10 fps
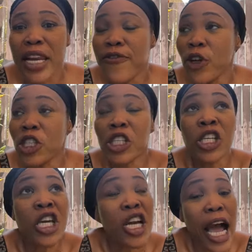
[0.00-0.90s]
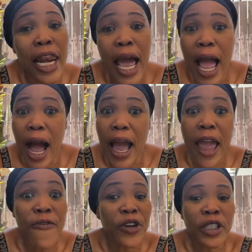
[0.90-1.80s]
And if you think
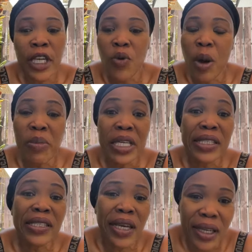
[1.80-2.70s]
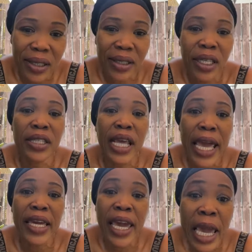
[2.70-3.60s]
everything when me say
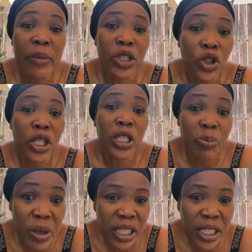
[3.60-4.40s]
since I came into this